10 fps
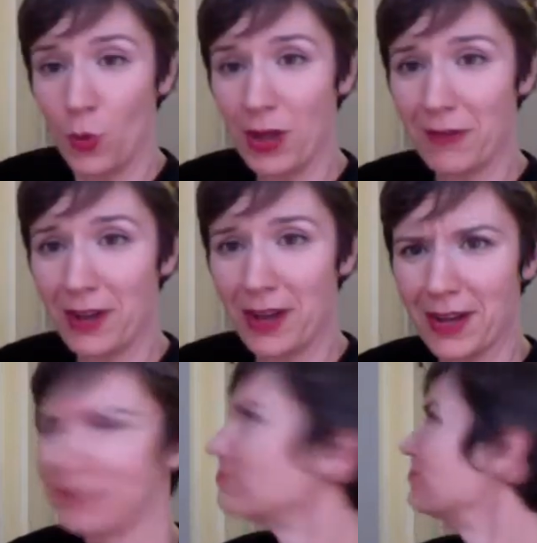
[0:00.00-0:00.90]
have a
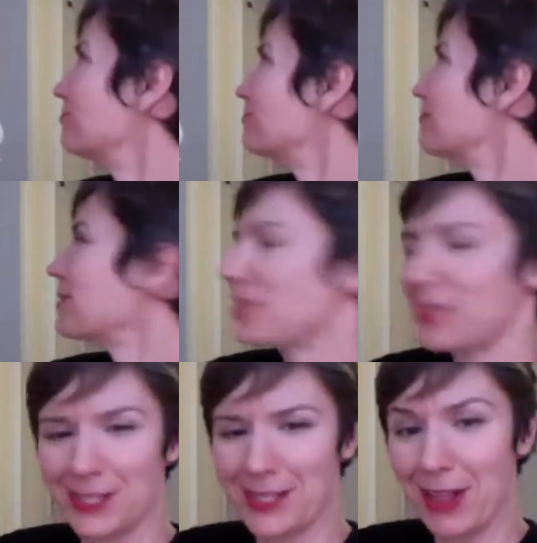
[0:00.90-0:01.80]

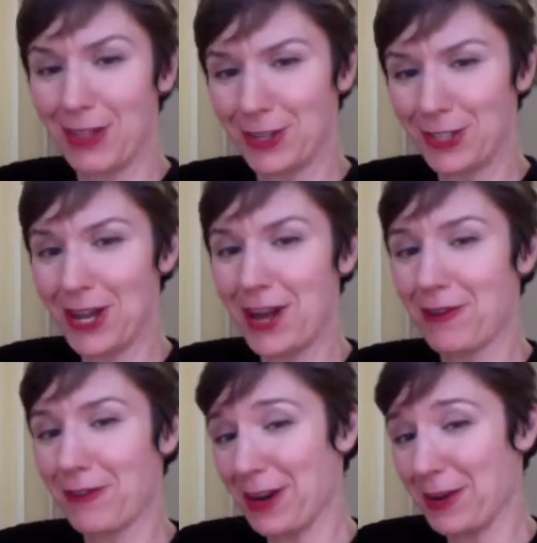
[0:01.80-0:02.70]
skeletal
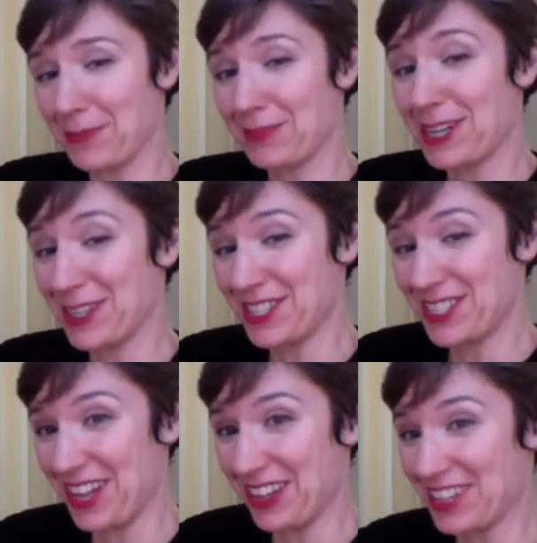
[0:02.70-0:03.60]
diaphragm in the
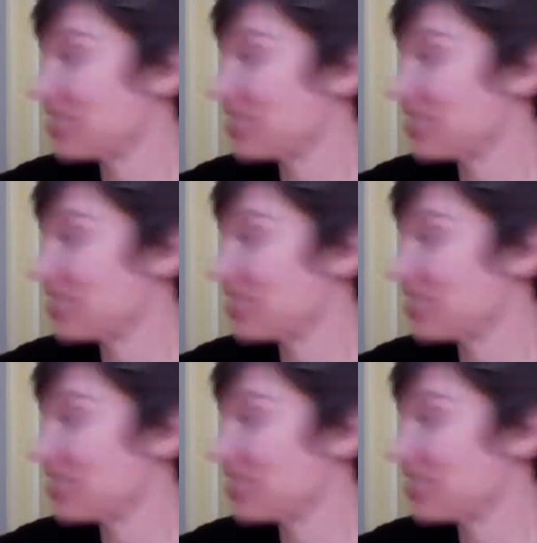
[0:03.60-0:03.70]
skeleton.